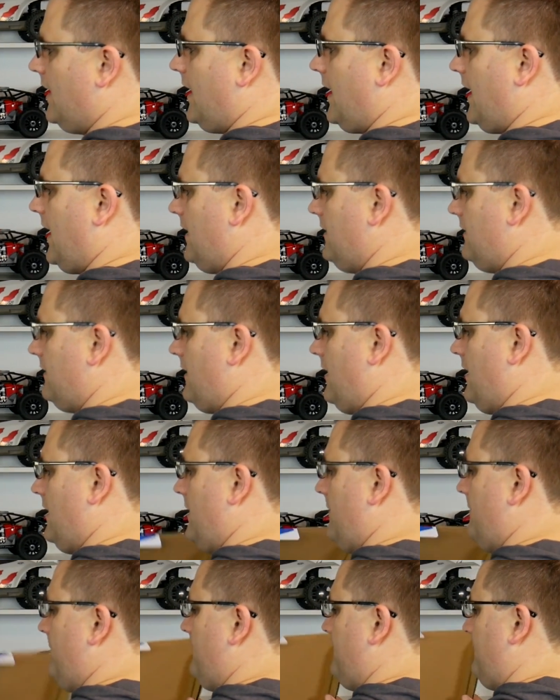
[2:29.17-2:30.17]
And
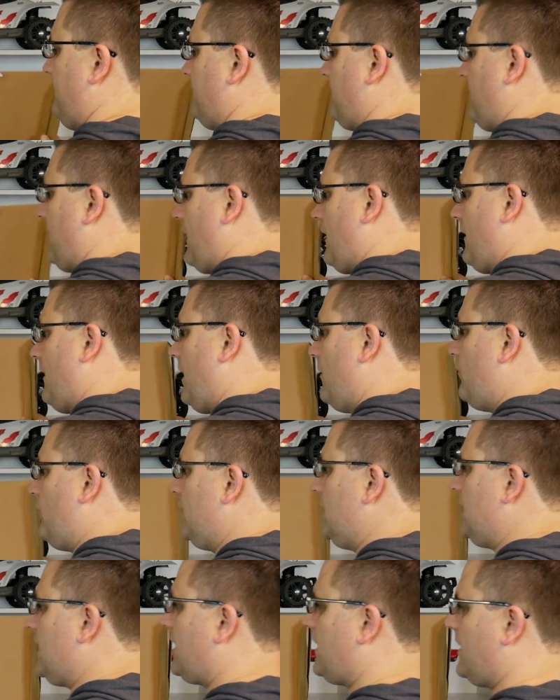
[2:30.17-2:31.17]
I'm
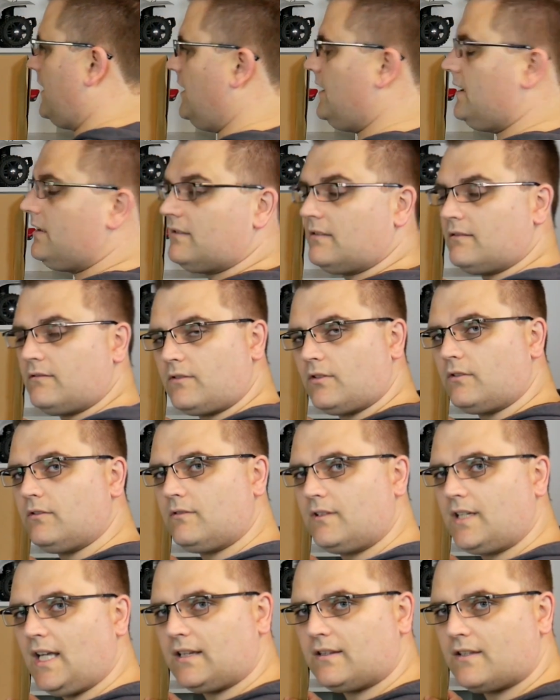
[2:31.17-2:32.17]
really keen to
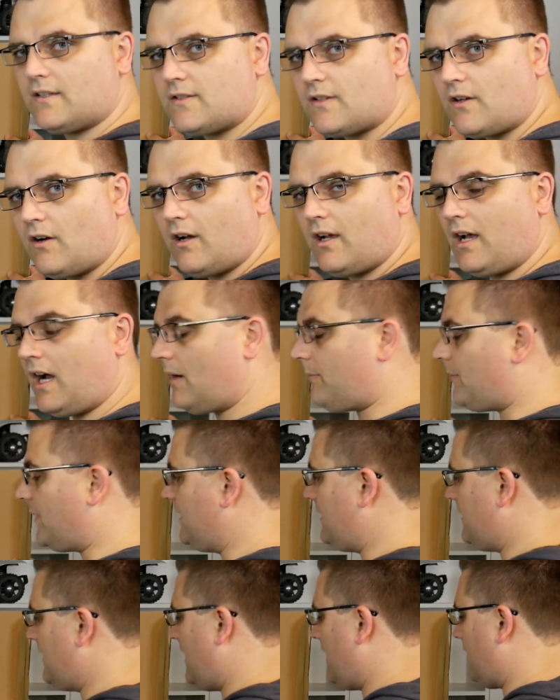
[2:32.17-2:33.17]
get this guy up in
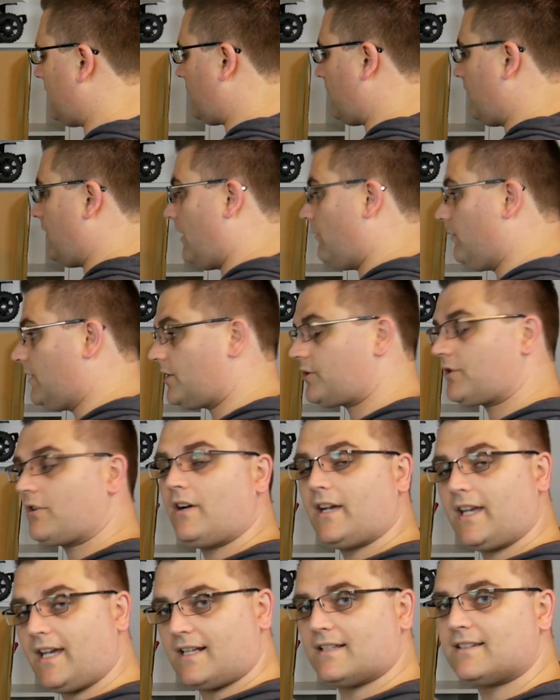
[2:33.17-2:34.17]
the air, so I want to try
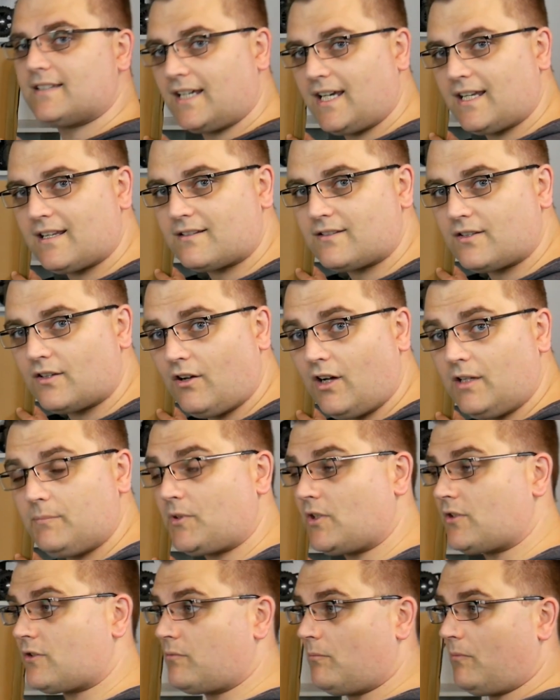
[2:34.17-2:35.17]
and get it together tonight,
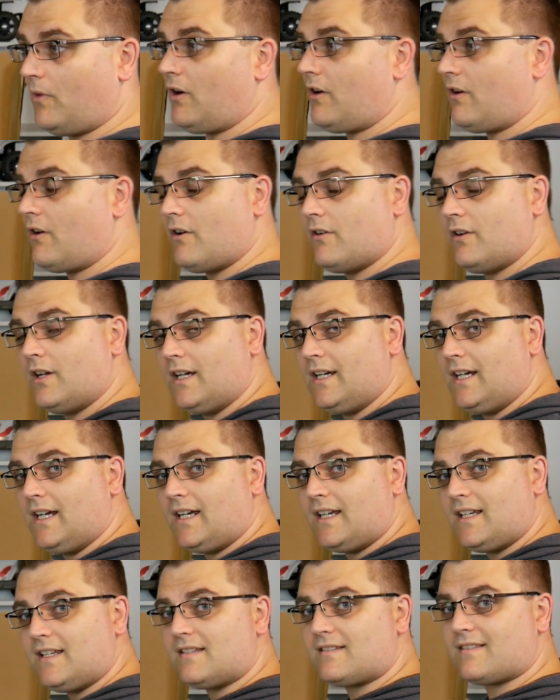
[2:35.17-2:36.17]
because tomorrow
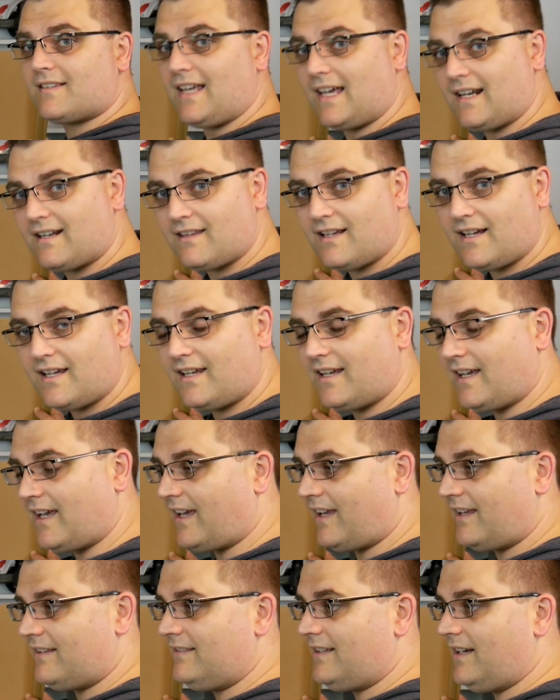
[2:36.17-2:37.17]
is Saturday
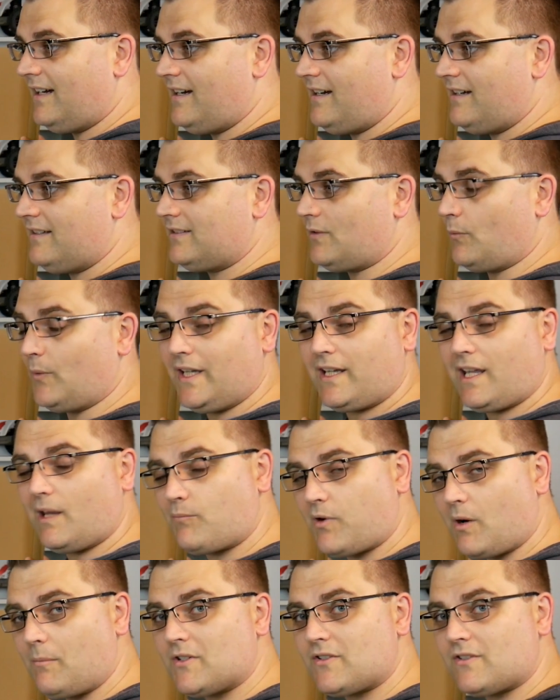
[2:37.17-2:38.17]
and the weekend
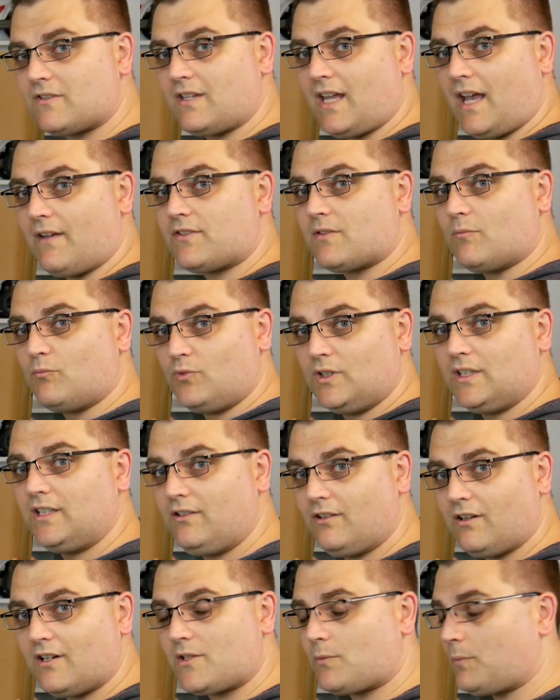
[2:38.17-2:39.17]
promises to have some really
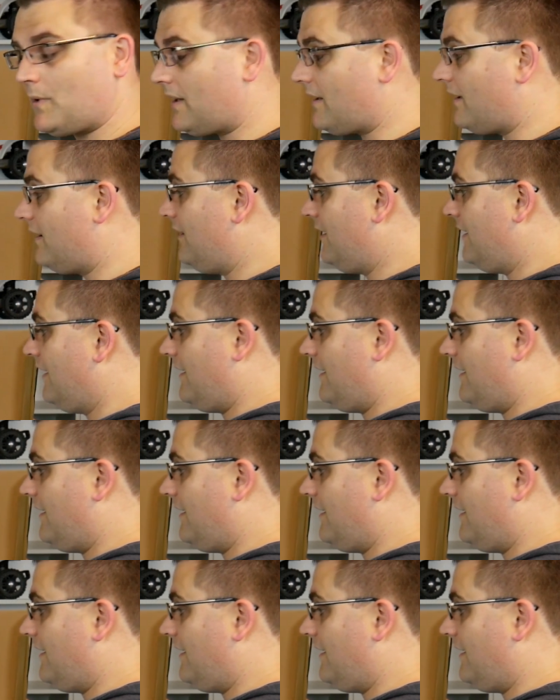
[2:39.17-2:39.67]
nice weather.